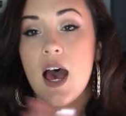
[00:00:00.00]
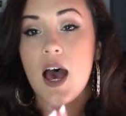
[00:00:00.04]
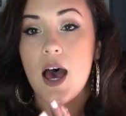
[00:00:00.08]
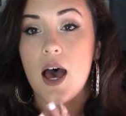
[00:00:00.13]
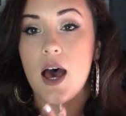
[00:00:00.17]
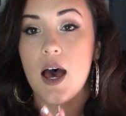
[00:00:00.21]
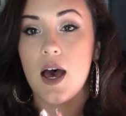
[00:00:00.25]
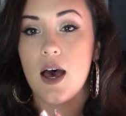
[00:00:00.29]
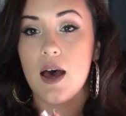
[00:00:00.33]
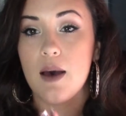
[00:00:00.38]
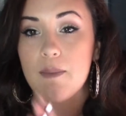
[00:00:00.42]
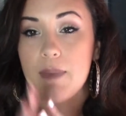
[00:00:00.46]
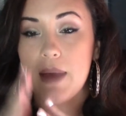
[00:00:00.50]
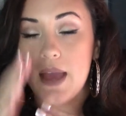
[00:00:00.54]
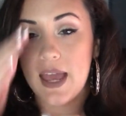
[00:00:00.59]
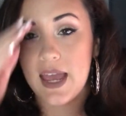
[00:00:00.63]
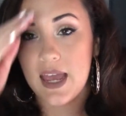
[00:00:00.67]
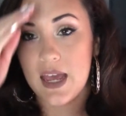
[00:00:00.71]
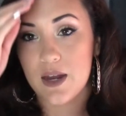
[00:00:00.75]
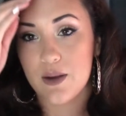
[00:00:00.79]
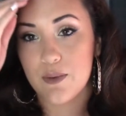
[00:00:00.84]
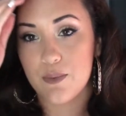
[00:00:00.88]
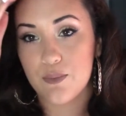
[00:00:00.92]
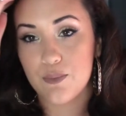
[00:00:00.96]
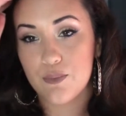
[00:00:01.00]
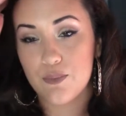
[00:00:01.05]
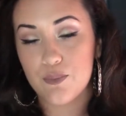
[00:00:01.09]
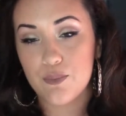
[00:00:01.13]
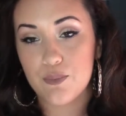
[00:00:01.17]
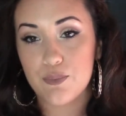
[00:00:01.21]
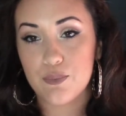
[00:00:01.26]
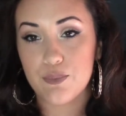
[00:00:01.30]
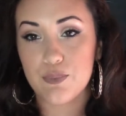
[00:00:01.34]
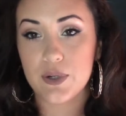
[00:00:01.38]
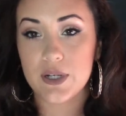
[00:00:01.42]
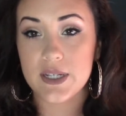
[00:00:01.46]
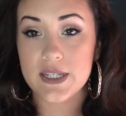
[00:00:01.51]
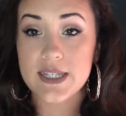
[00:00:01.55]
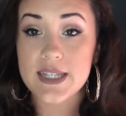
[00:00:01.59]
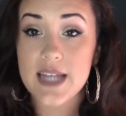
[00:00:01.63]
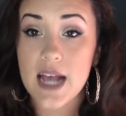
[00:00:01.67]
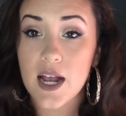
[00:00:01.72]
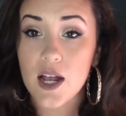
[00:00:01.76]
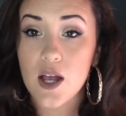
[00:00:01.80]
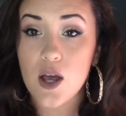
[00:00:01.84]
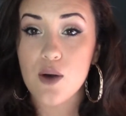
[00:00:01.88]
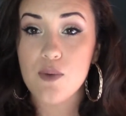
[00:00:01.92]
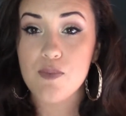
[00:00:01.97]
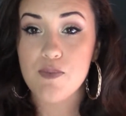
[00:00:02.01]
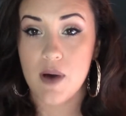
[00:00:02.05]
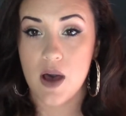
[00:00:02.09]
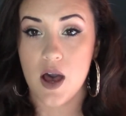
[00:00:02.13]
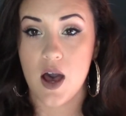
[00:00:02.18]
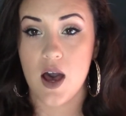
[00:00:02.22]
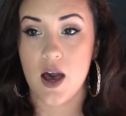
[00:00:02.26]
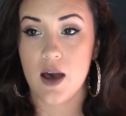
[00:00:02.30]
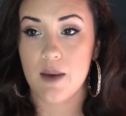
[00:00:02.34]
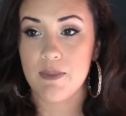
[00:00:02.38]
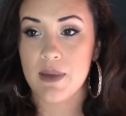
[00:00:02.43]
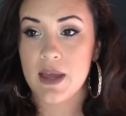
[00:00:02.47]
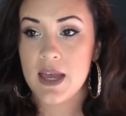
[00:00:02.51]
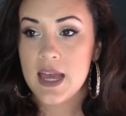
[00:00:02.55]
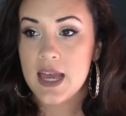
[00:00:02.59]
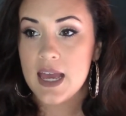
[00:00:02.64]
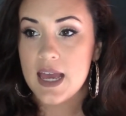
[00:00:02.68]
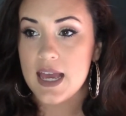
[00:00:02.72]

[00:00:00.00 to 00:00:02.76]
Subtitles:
and Prosecco Pop